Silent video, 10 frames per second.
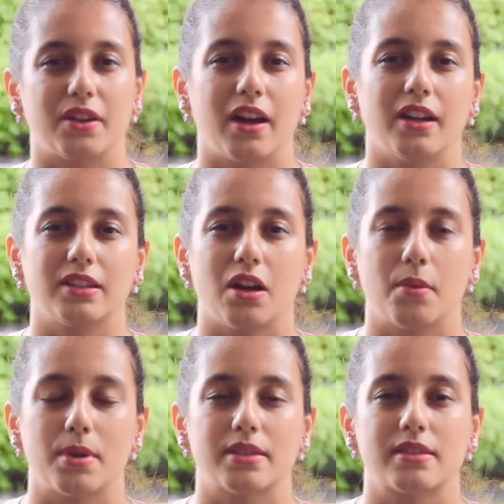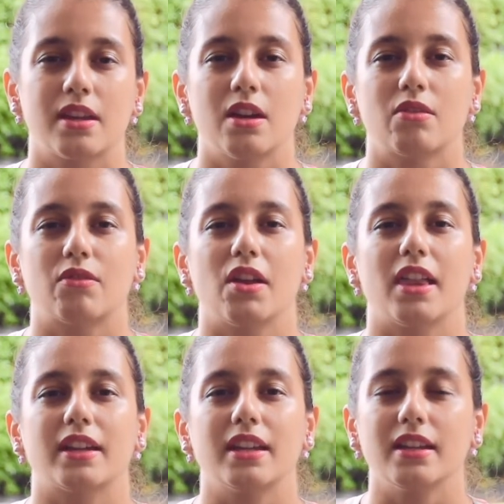kind comments, for
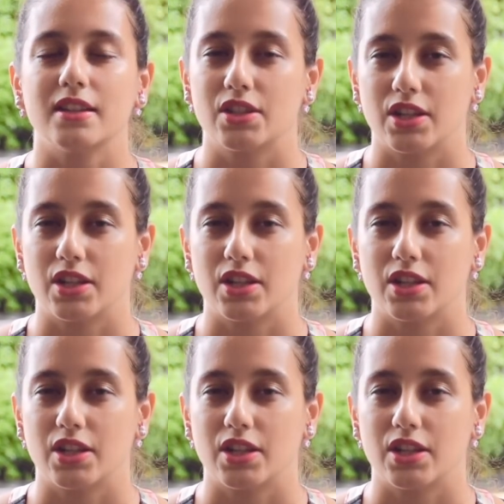liking and